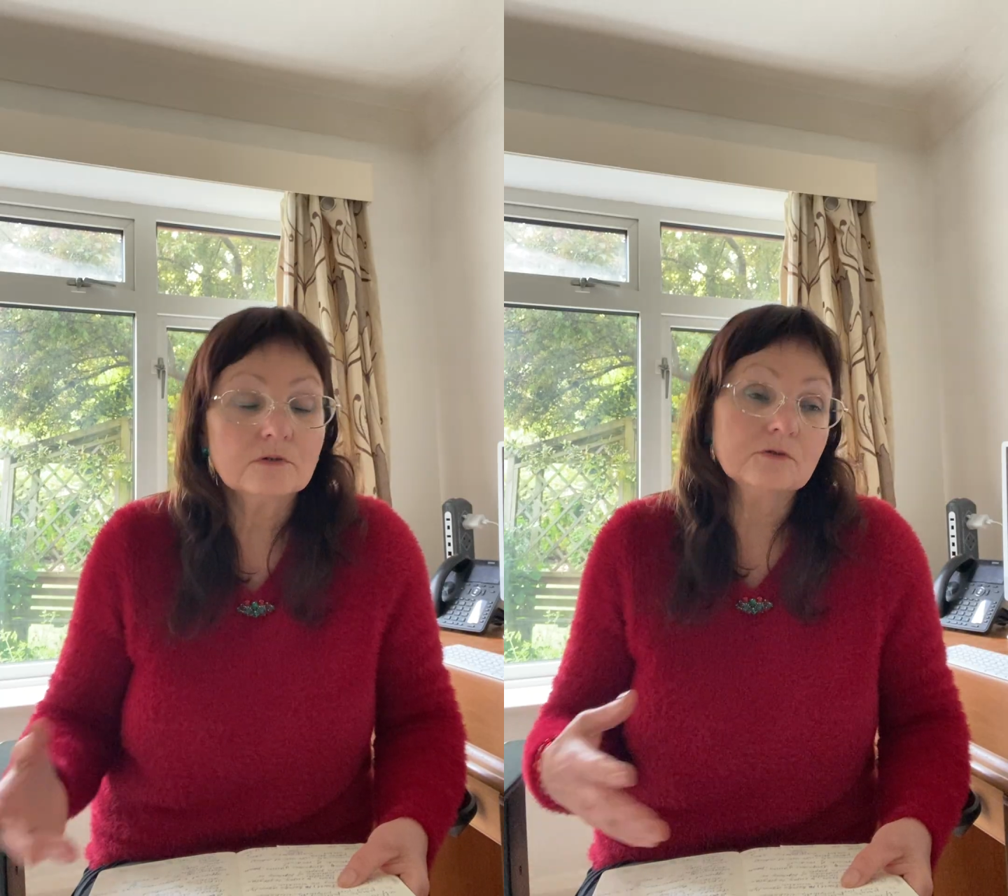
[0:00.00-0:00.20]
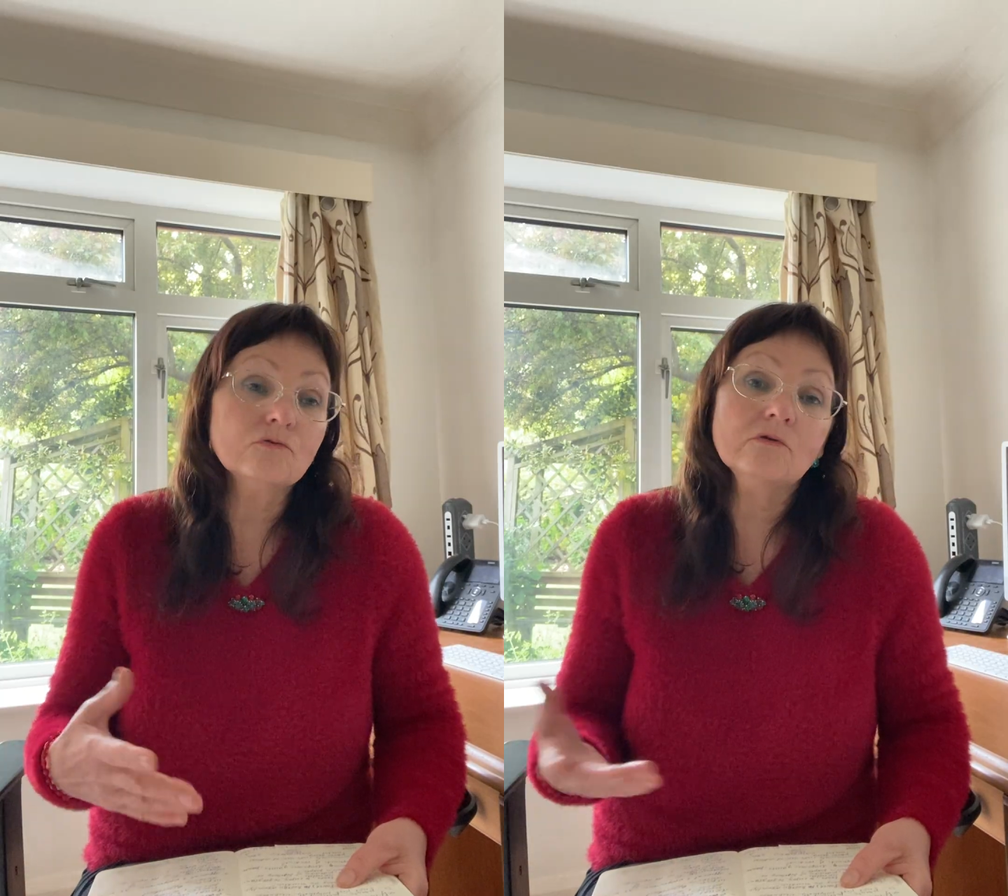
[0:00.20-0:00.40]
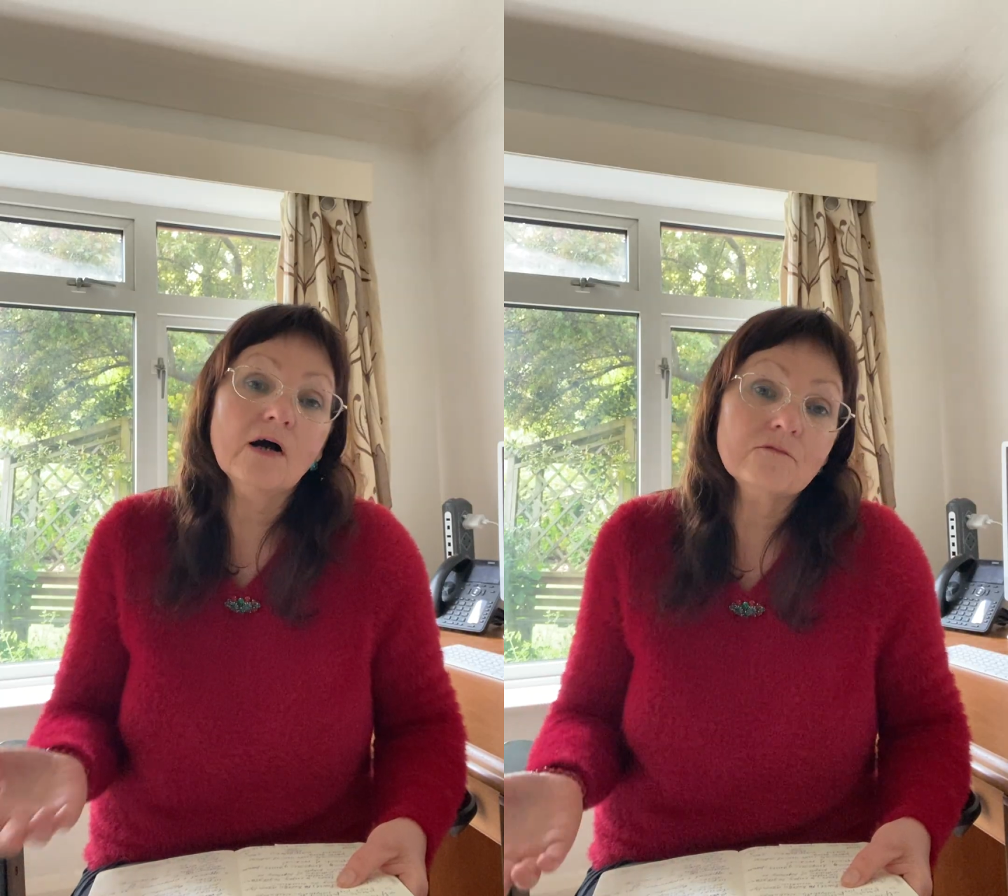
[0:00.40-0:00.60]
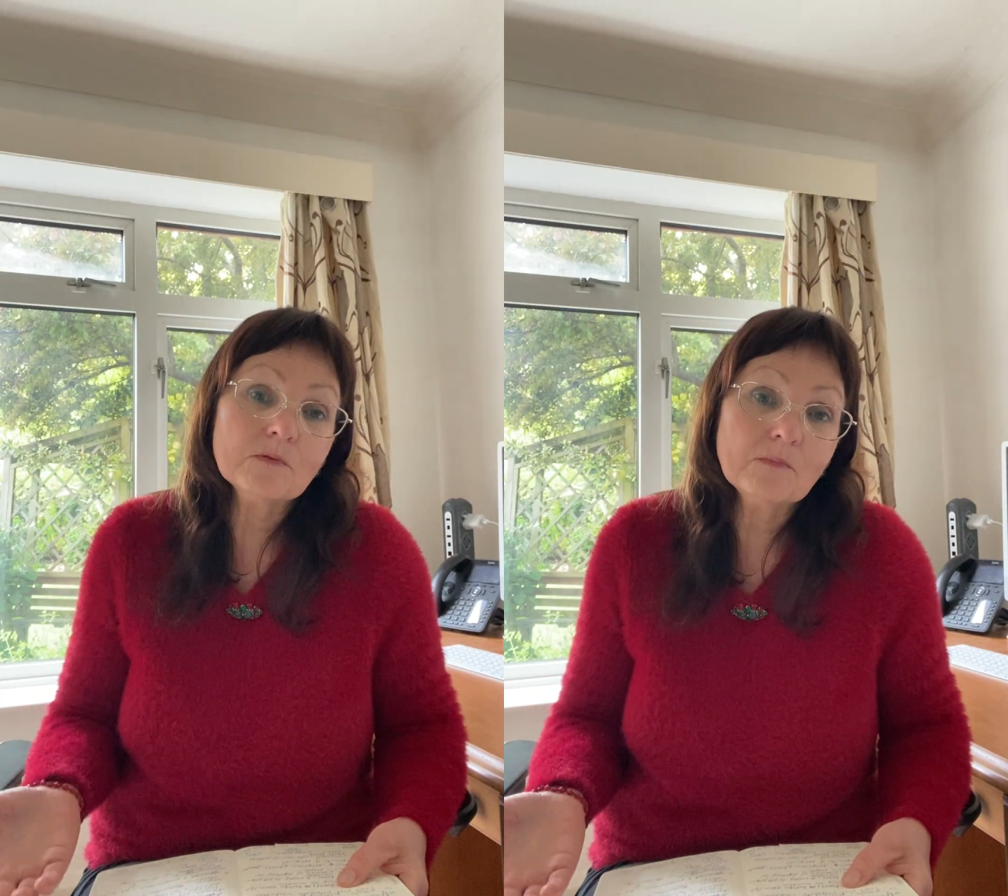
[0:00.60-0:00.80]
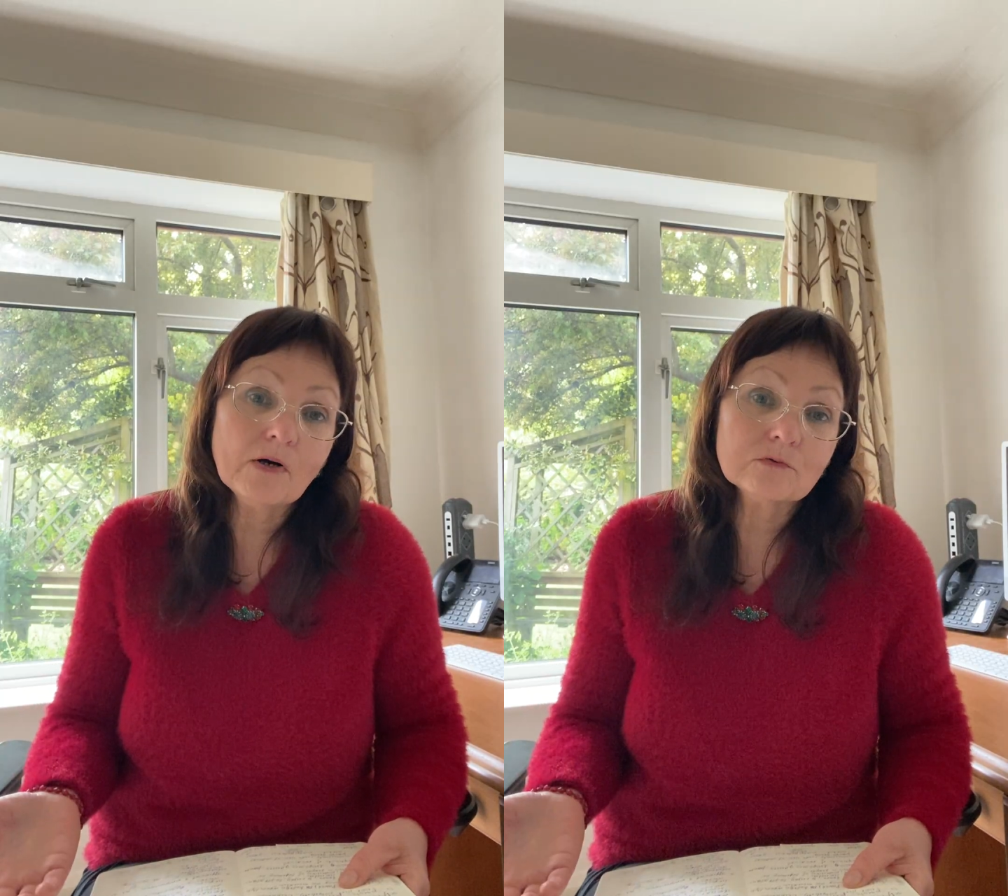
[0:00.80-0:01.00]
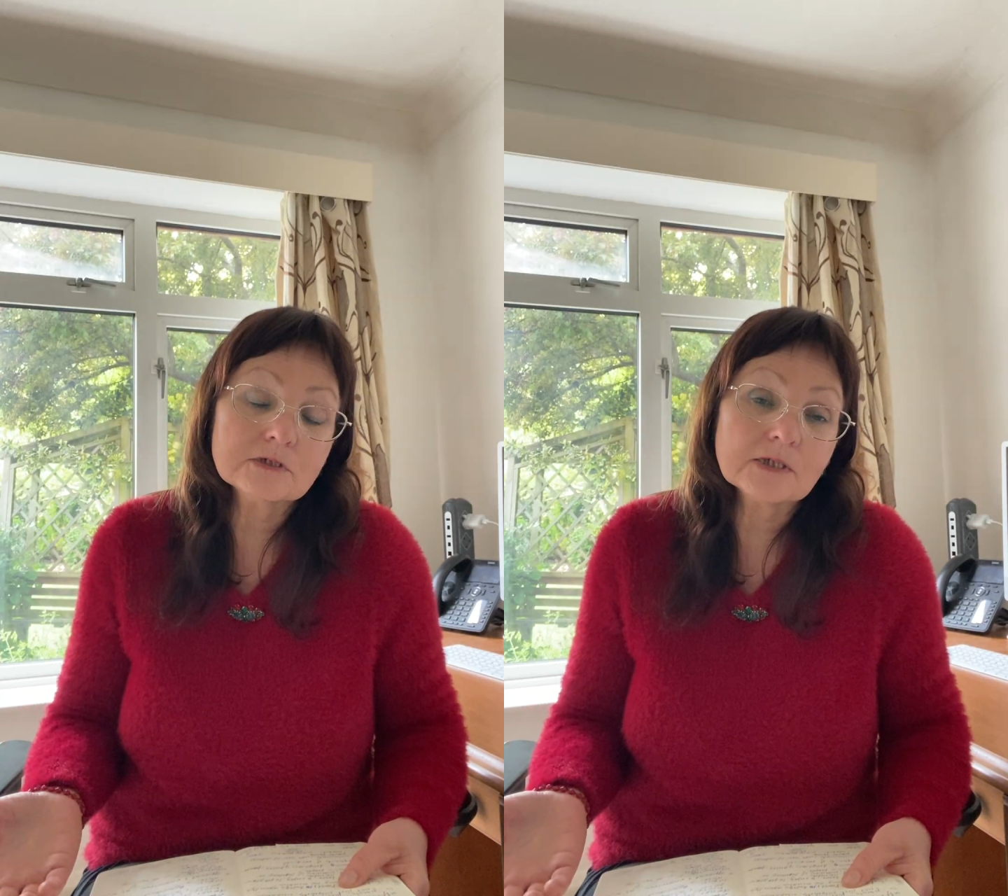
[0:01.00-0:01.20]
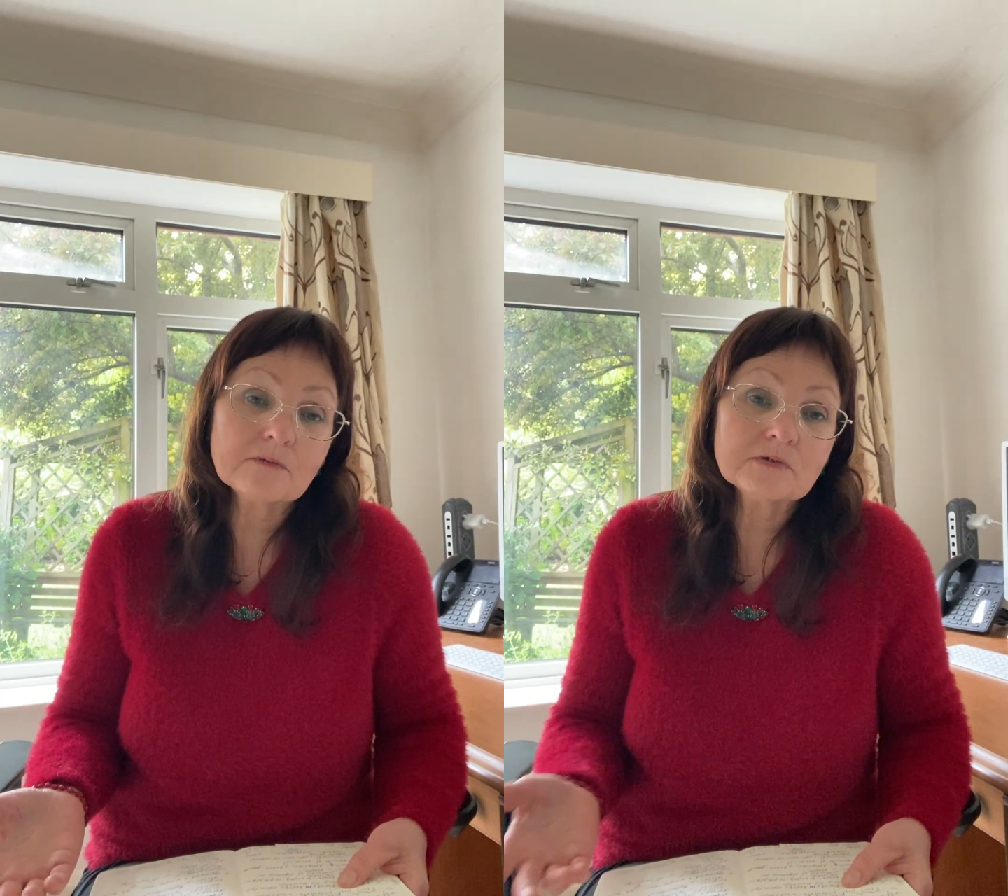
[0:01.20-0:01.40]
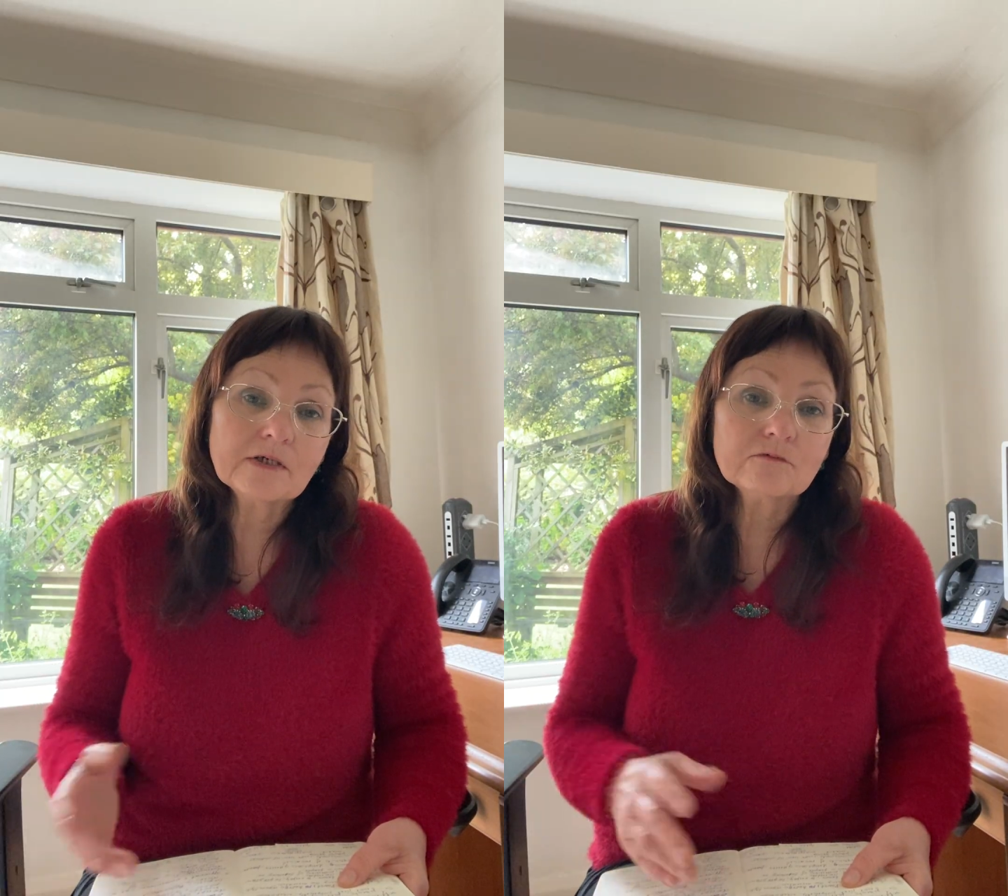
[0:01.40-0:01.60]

to laugh about something.